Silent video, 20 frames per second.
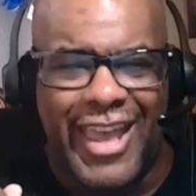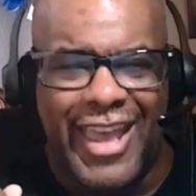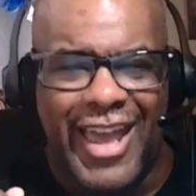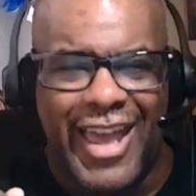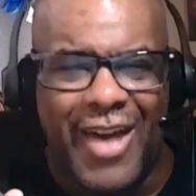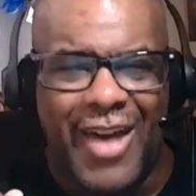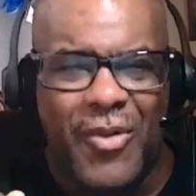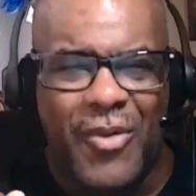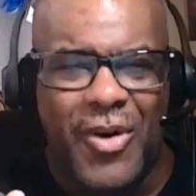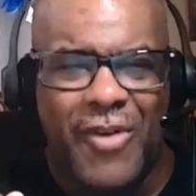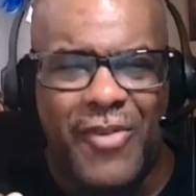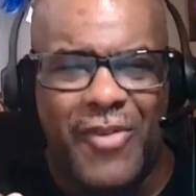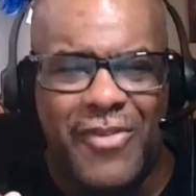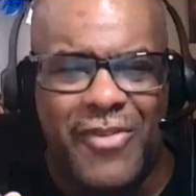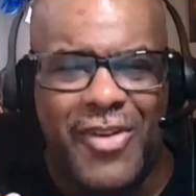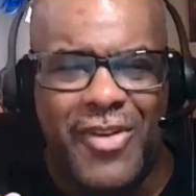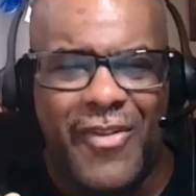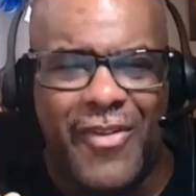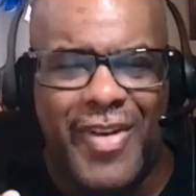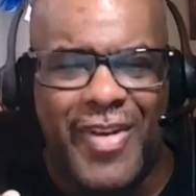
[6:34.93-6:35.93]
I won't
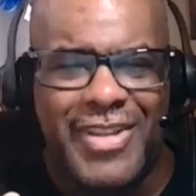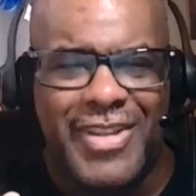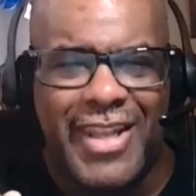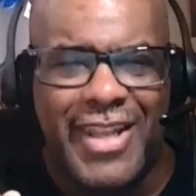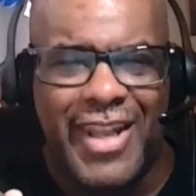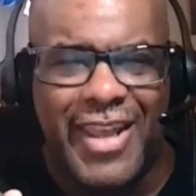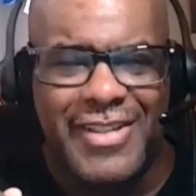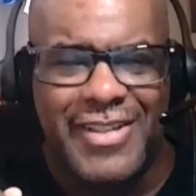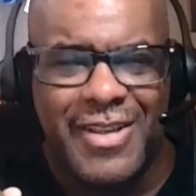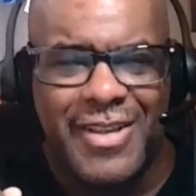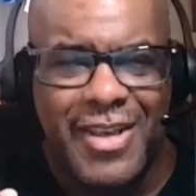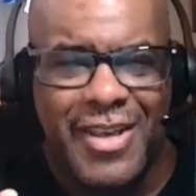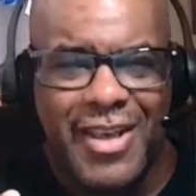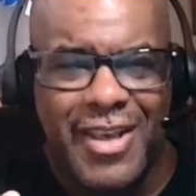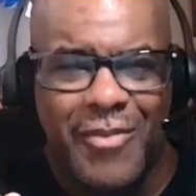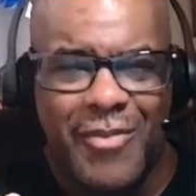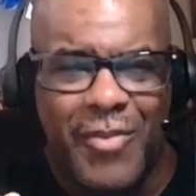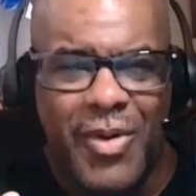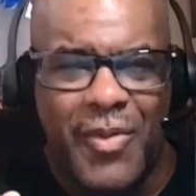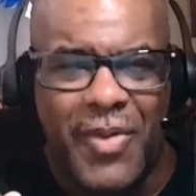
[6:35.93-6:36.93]
reveal what it is,
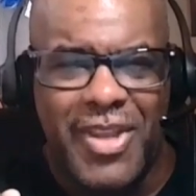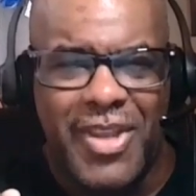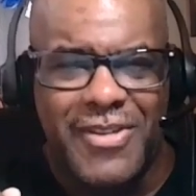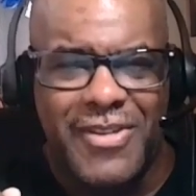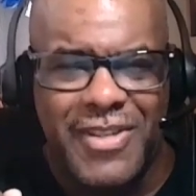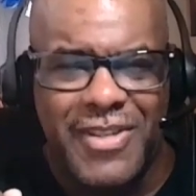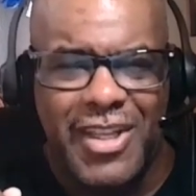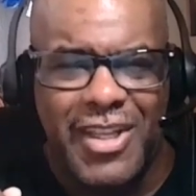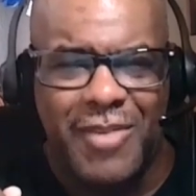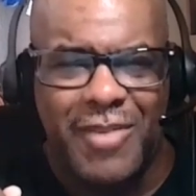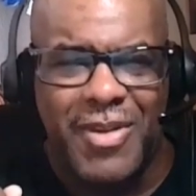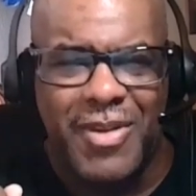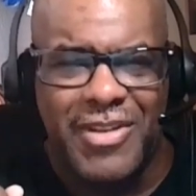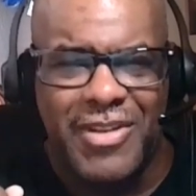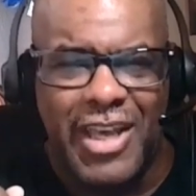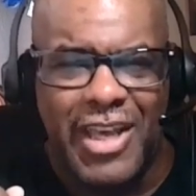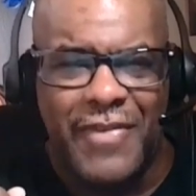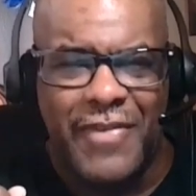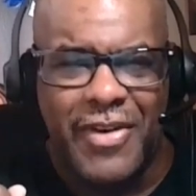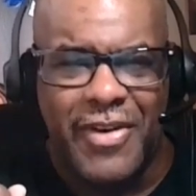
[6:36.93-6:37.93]
but when you see them, you're
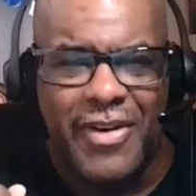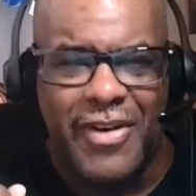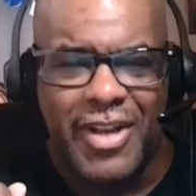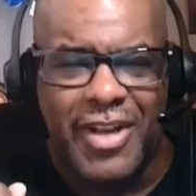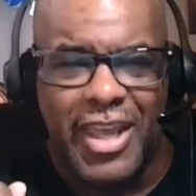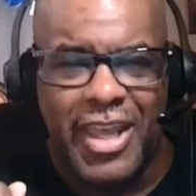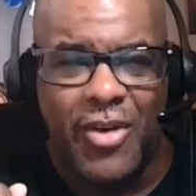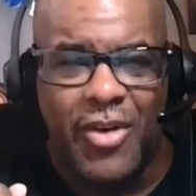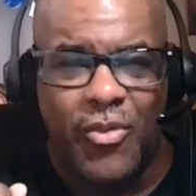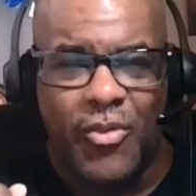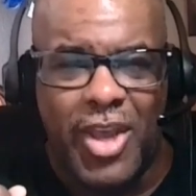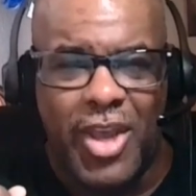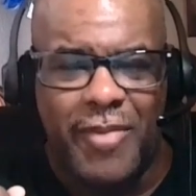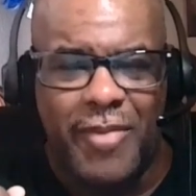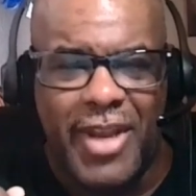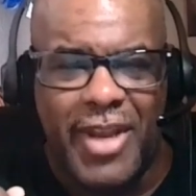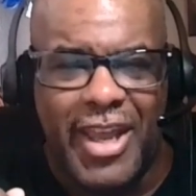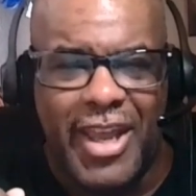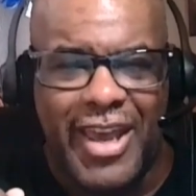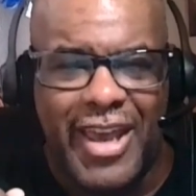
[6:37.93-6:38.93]
definitely going to get, wait a
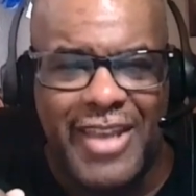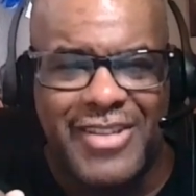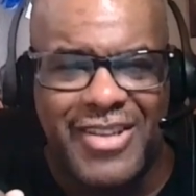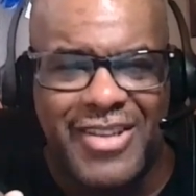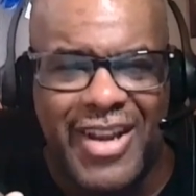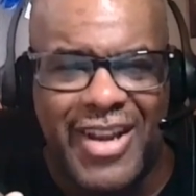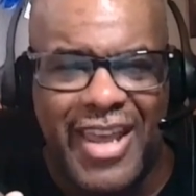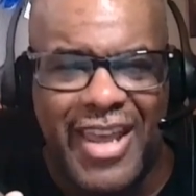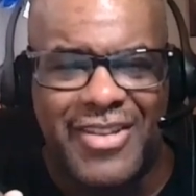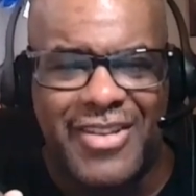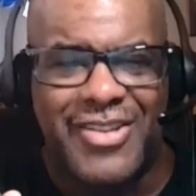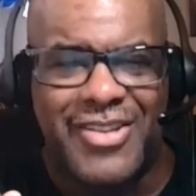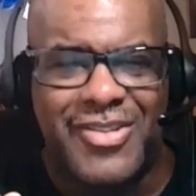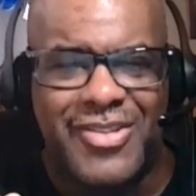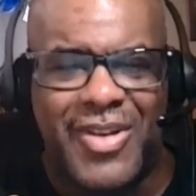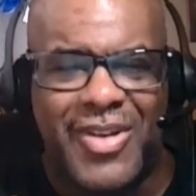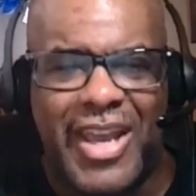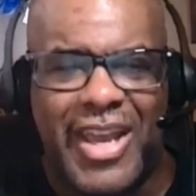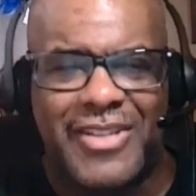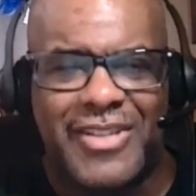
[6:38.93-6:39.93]
minute, I saw that in
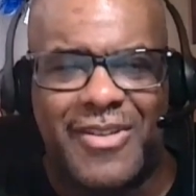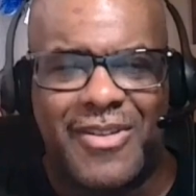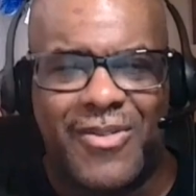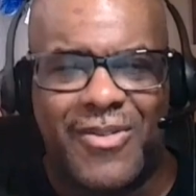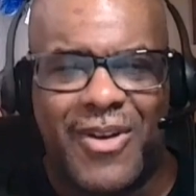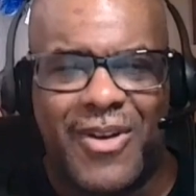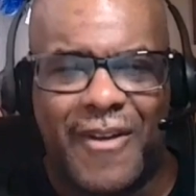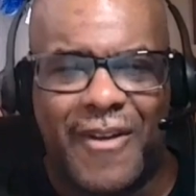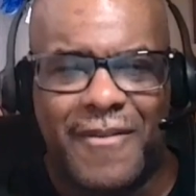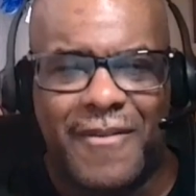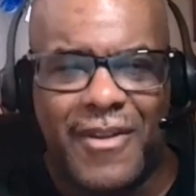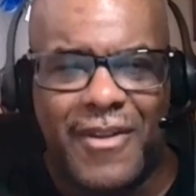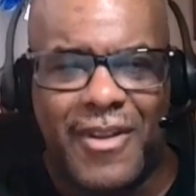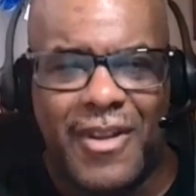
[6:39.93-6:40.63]
Jurassic World.